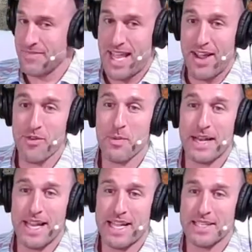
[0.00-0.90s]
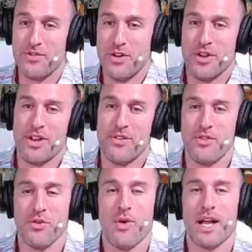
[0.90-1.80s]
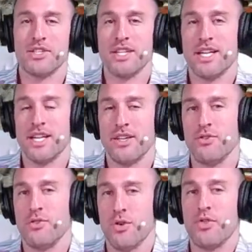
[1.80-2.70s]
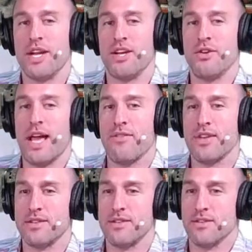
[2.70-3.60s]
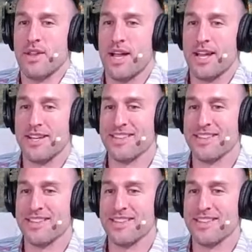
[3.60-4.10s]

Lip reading: Everybody has it. If you're watching and you don't think you have it, you're lying.